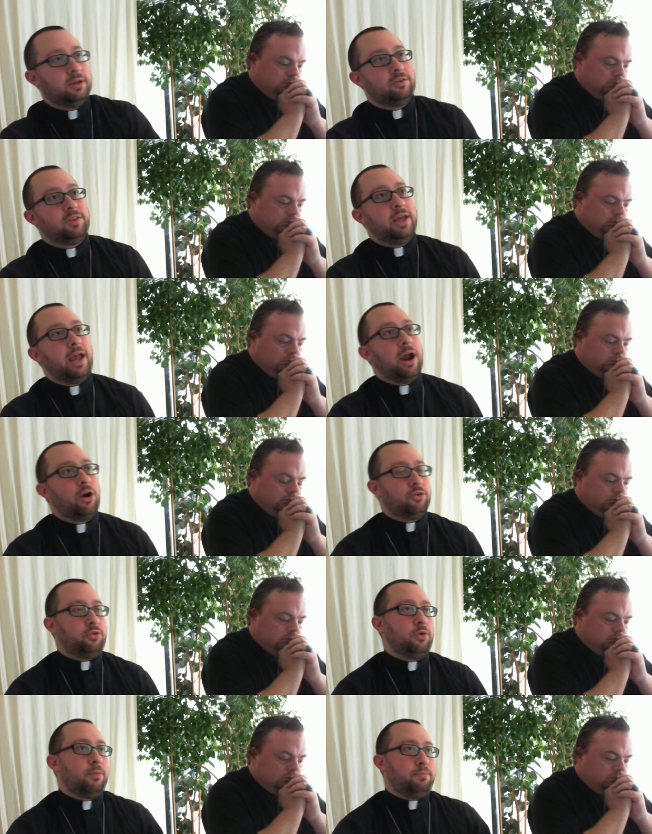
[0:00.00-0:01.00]
Speaker 1: he's the
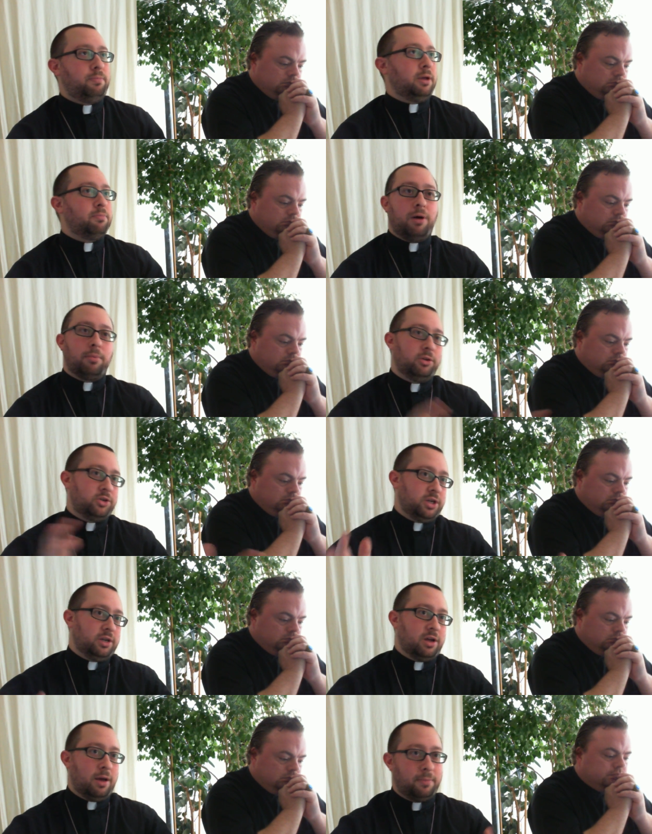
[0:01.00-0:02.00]
heir to a big
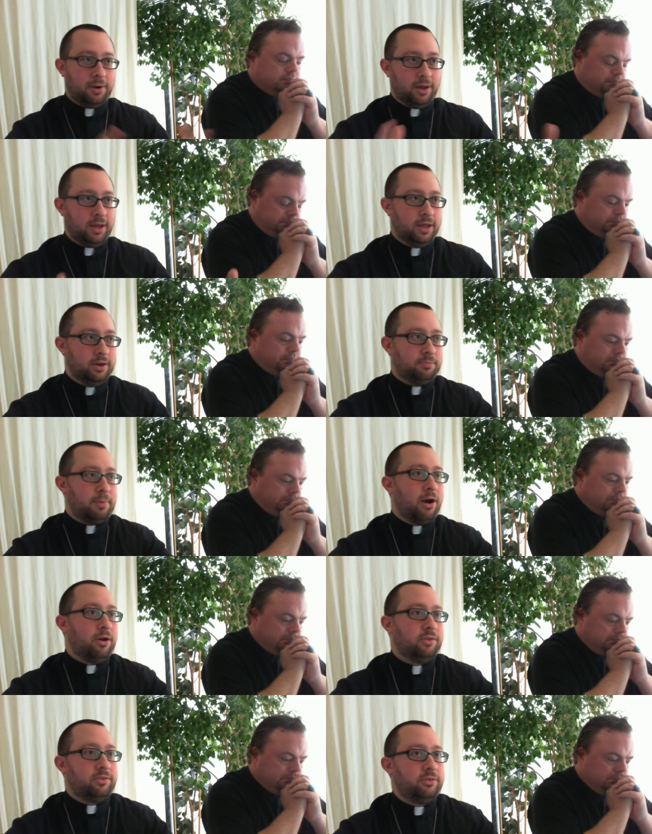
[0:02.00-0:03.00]
publishing company. His
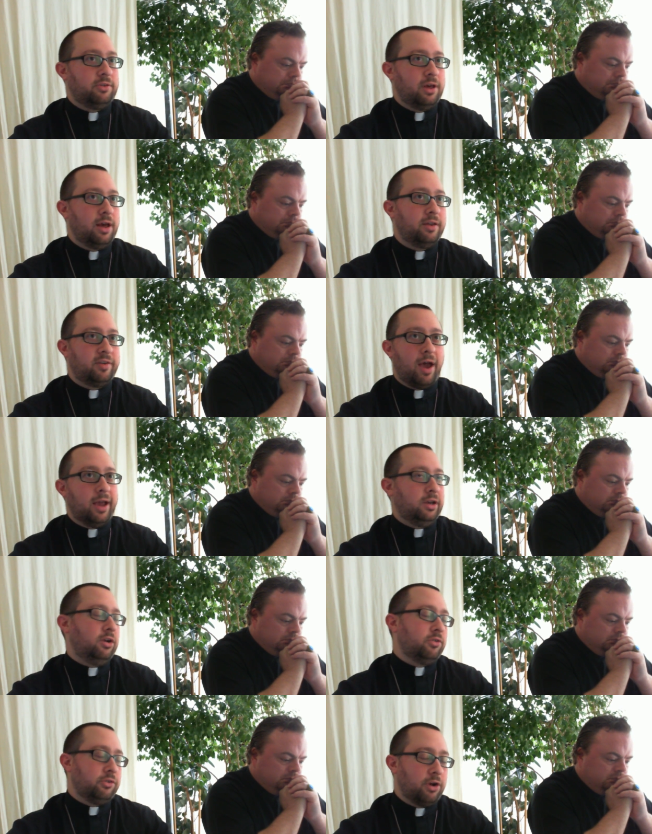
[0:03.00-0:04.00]
parents uh,
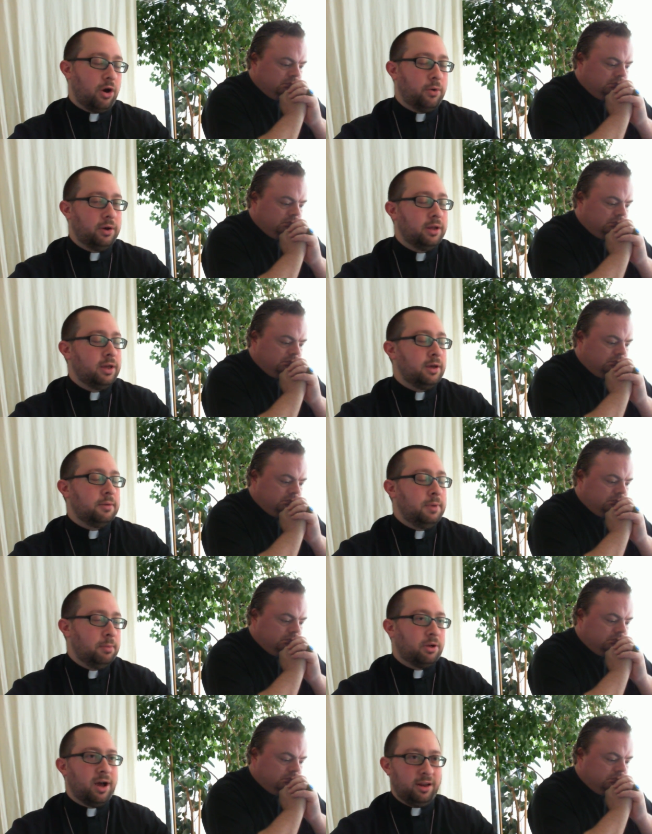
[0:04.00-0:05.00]
died years ago, and
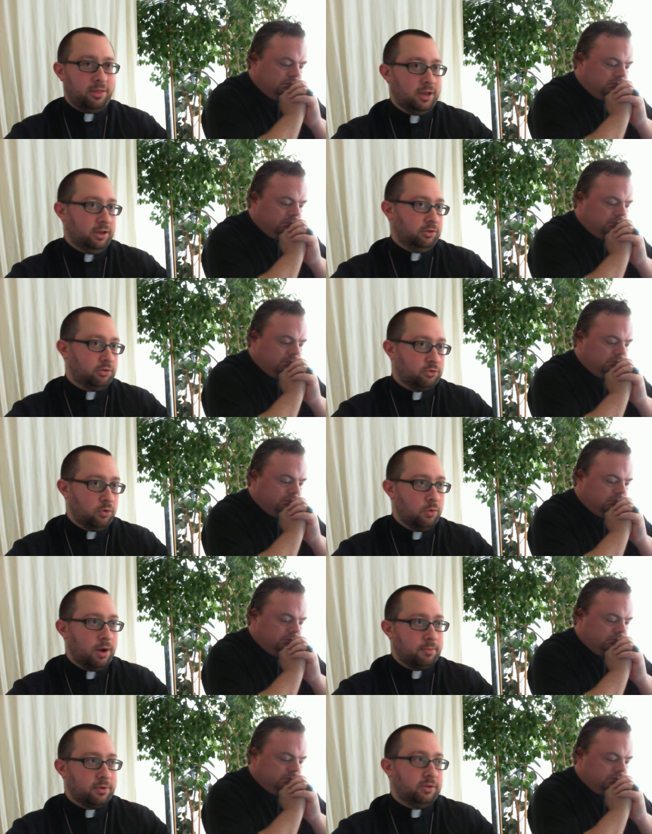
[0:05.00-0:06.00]
people kind of think he's a
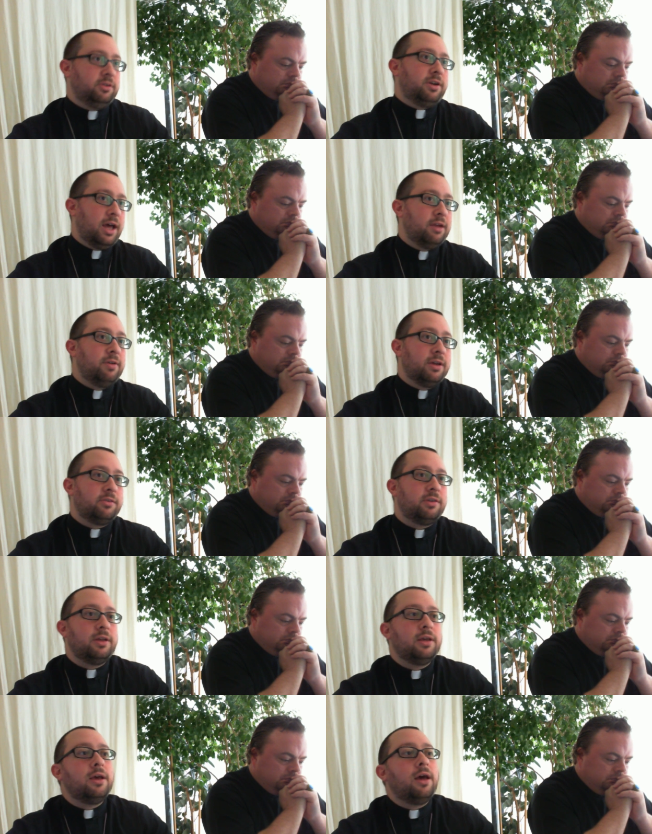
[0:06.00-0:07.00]
screw-up because he kind of
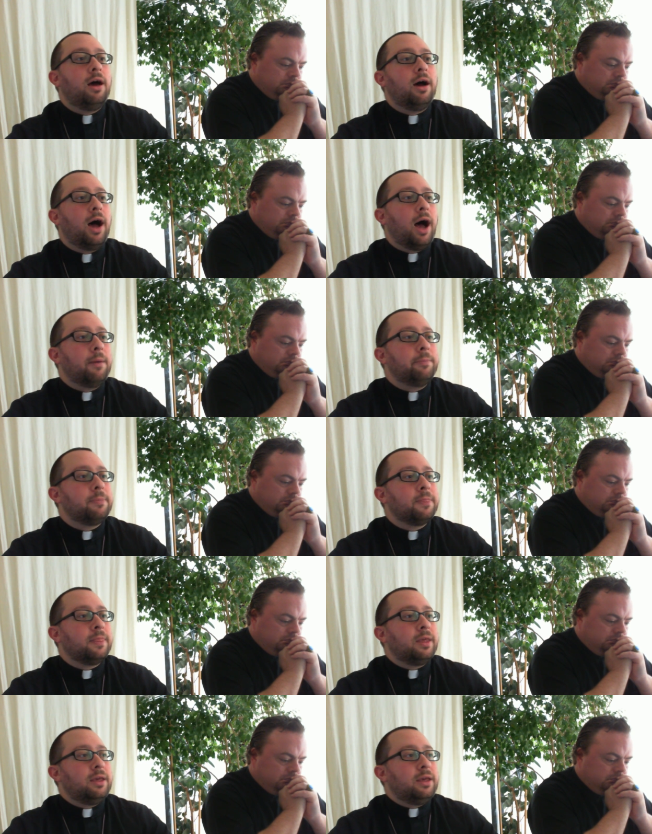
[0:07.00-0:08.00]
is. Um,
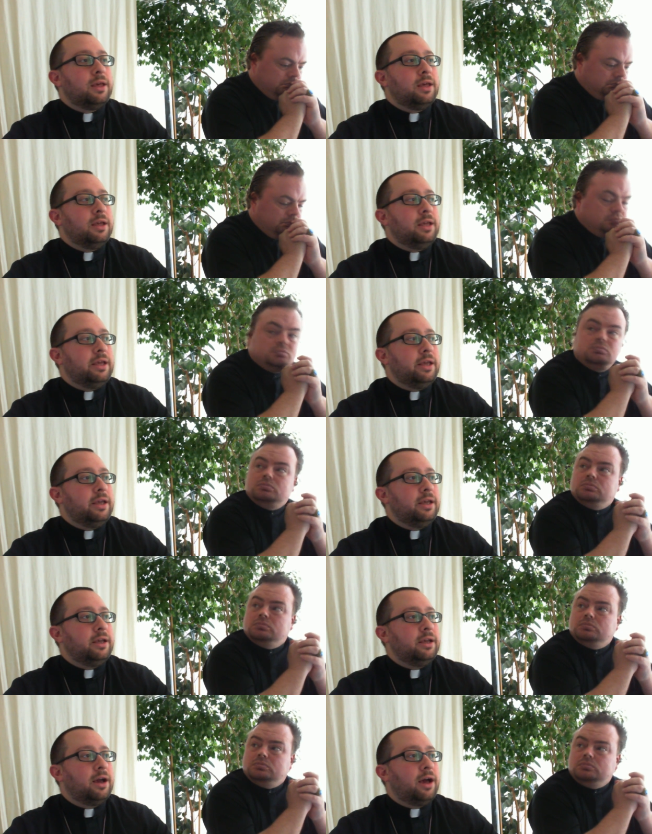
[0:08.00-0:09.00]

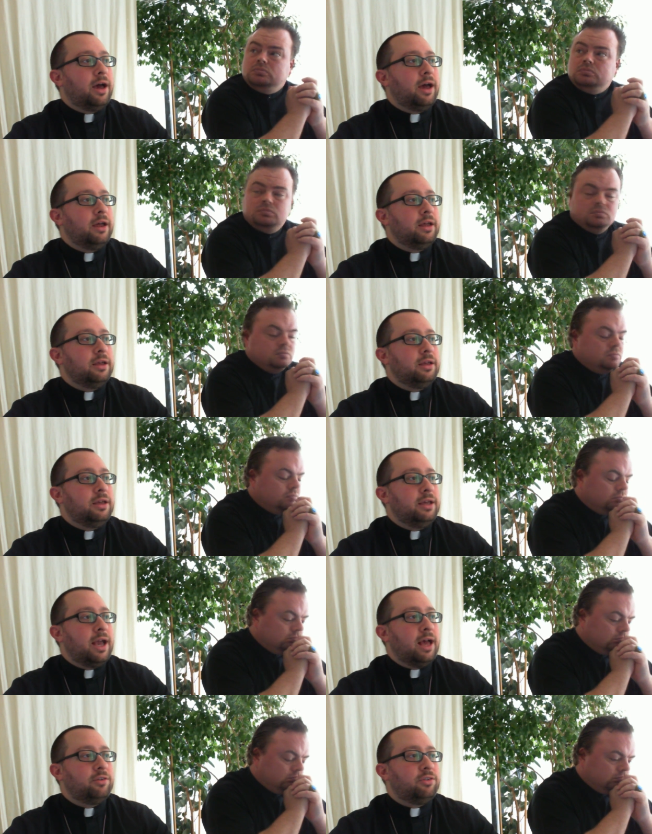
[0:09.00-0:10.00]
he uh,
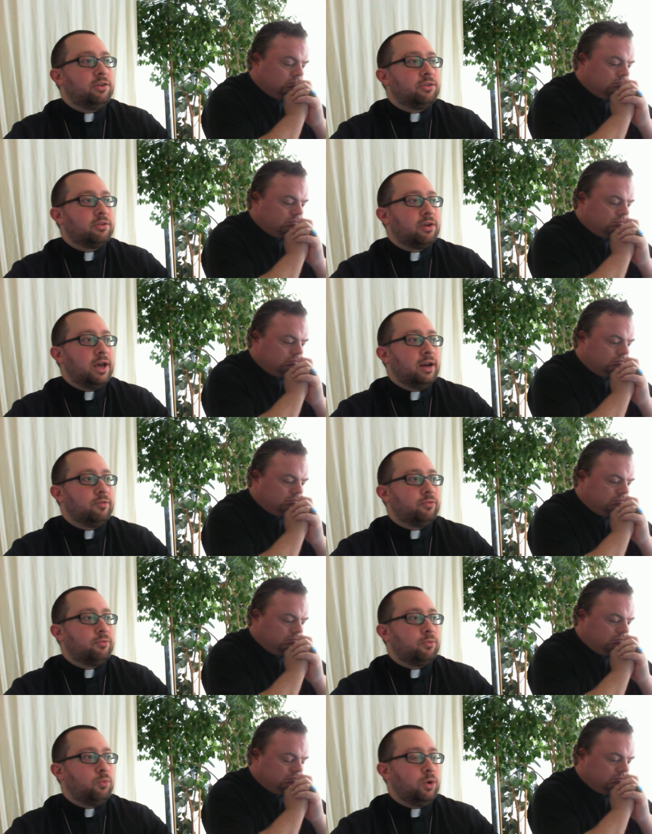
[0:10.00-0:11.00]
he has this kind
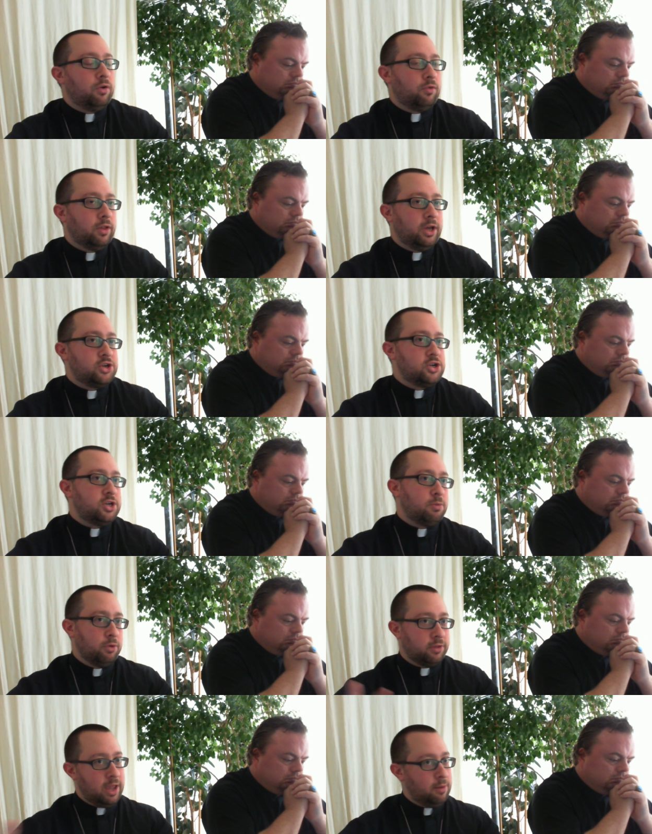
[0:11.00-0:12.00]
of weird
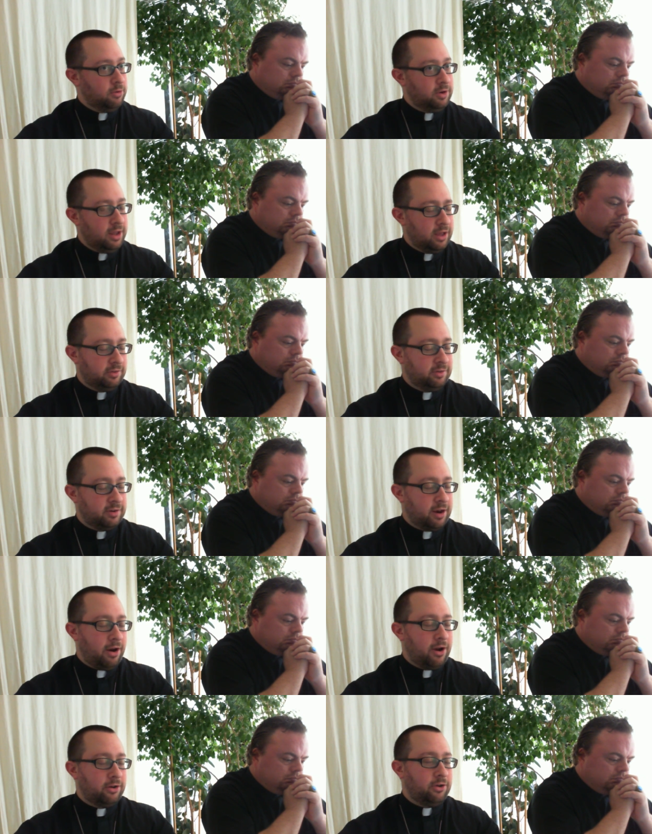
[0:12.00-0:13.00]
relationship with Cameron Diaz's
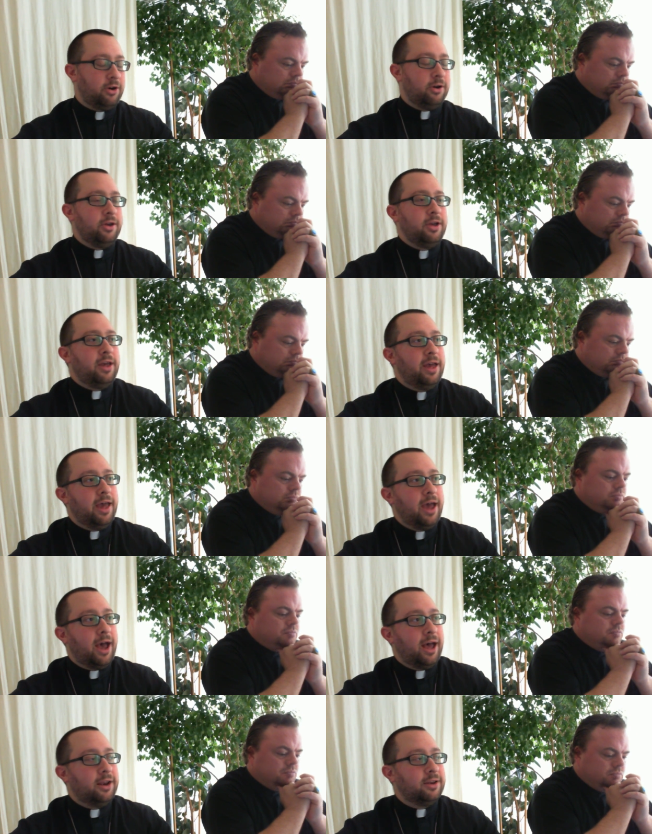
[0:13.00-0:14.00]
character,
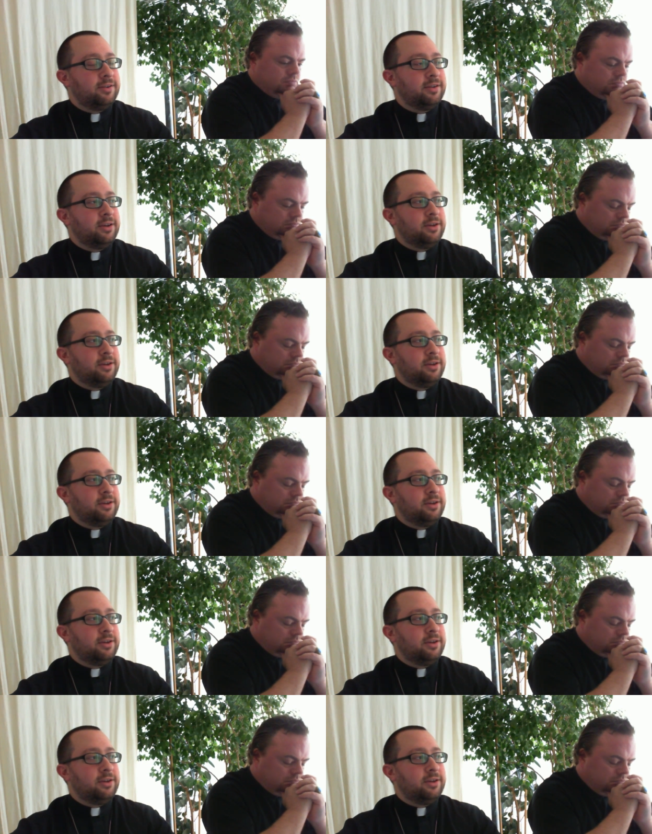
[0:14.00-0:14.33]
and